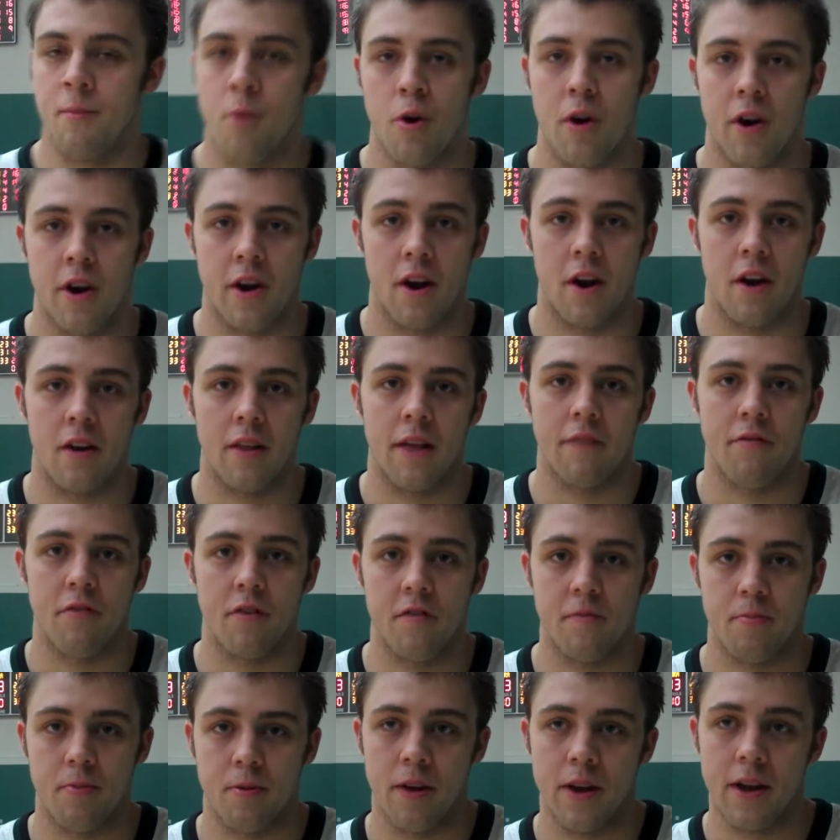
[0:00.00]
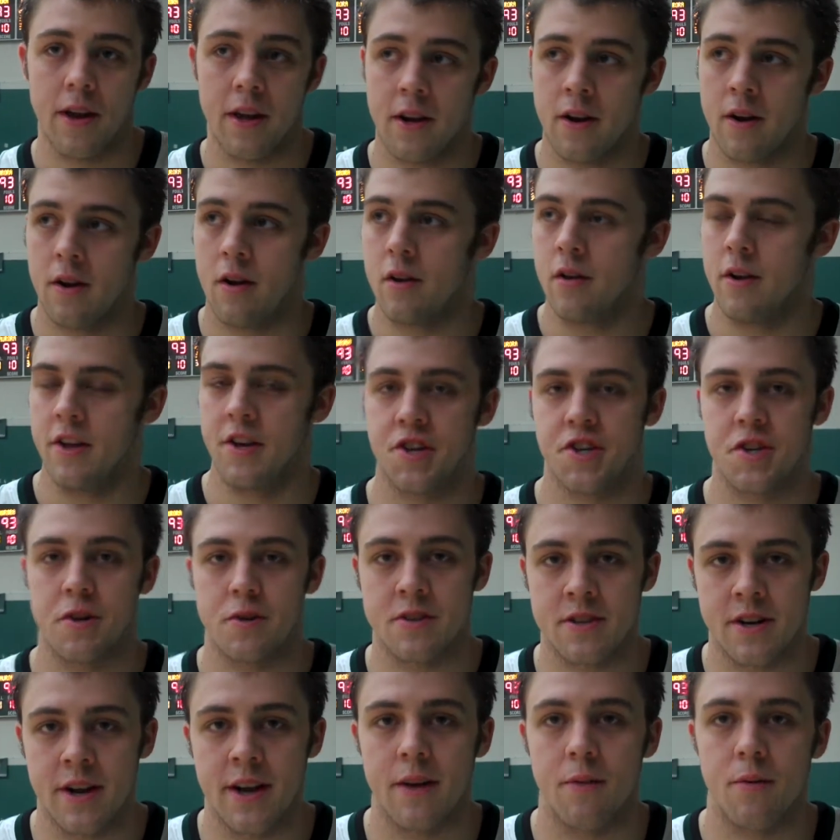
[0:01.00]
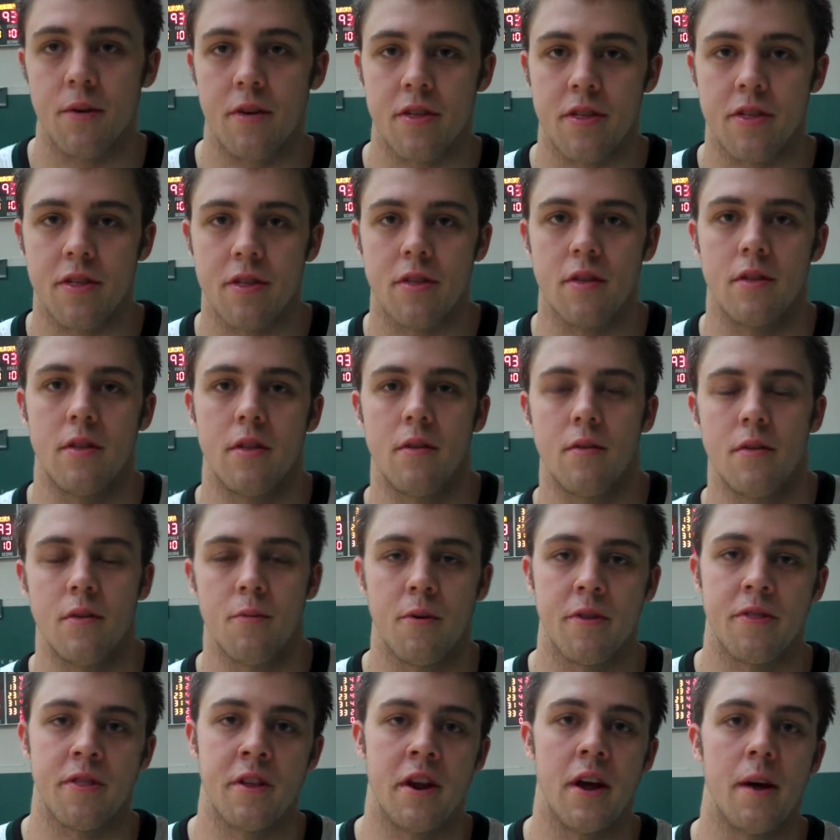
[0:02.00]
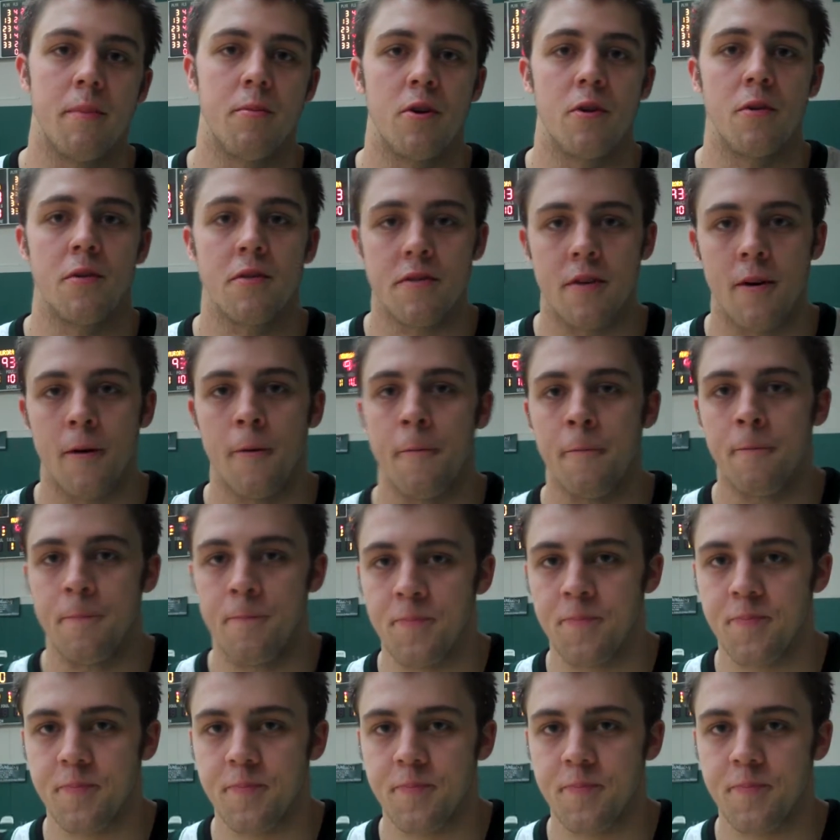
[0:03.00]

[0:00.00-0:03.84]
more at our level of play and it showed tonight with with the W. So and, and,